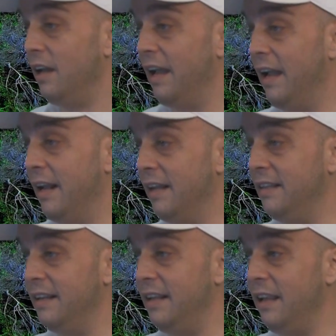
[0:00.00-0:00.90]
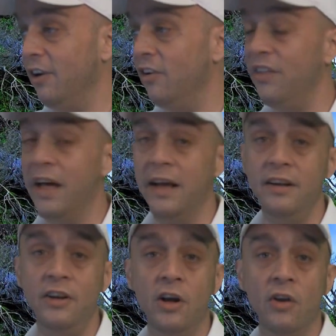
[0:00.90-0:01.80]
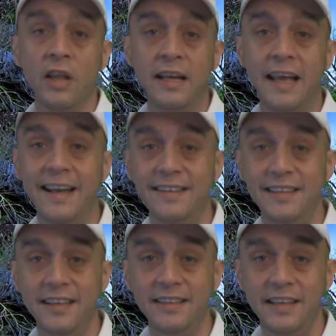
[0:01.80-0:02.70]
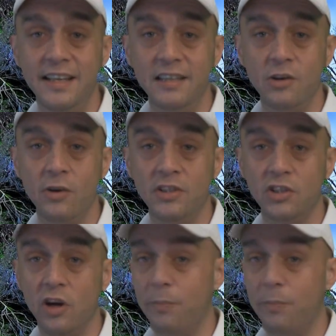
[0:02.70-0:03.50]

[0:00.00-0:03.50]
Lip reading: And I did hear that, you know, like AT&T is going to start